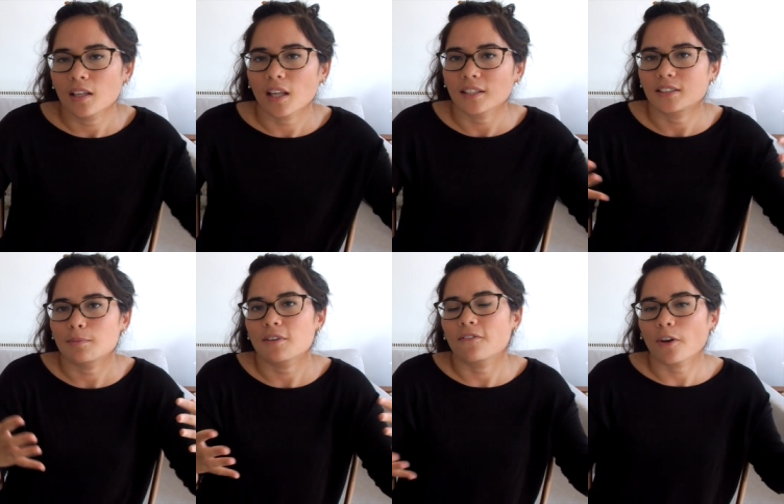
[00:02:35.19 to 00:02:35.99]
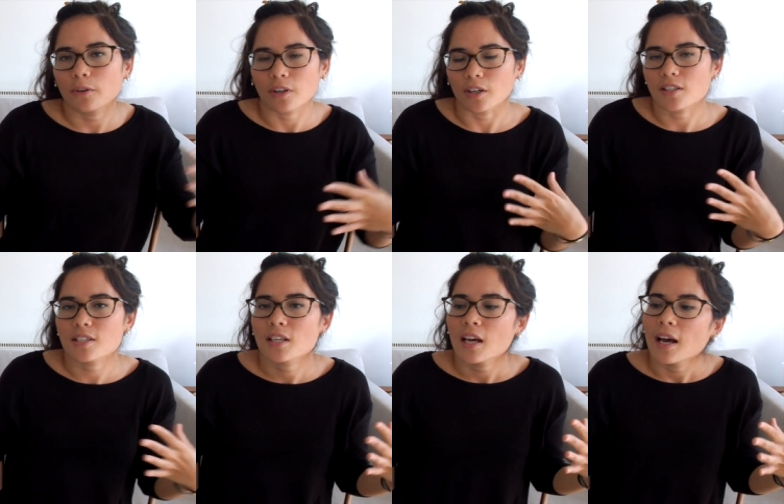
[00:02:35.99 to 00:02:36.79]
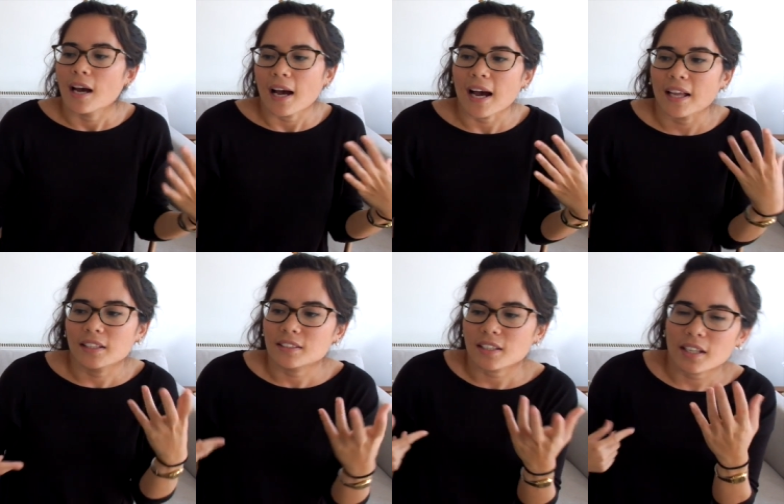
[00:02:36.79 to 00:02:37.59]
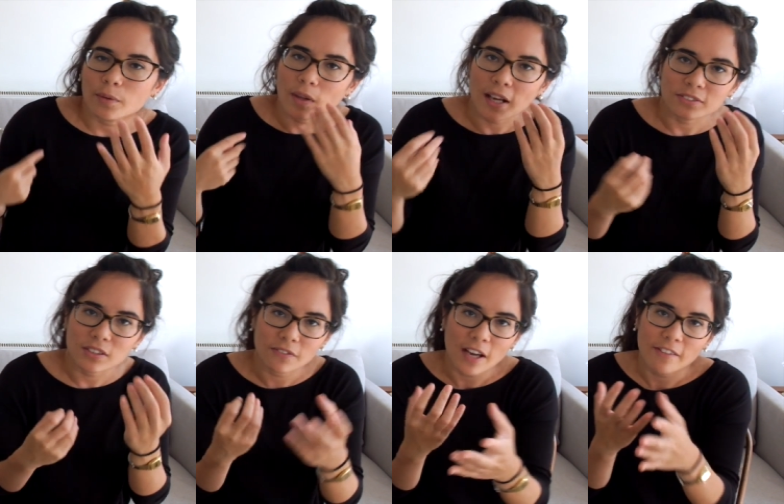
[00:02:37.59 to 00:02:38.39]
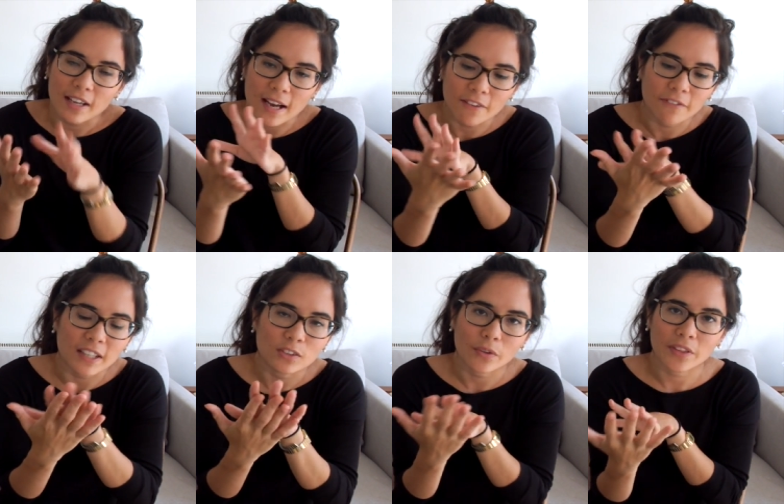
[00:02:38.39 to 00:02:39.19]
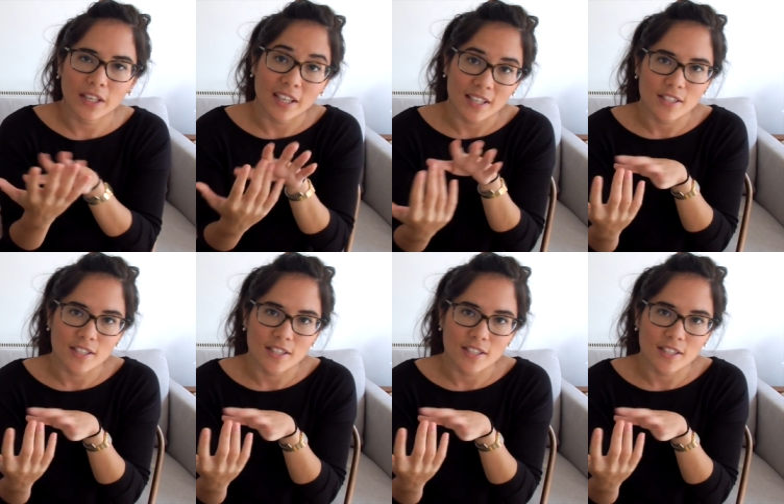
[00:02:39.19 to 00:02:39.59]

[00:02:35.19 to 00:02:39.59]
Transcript: light to be focused and it will have to vary how fat or thin it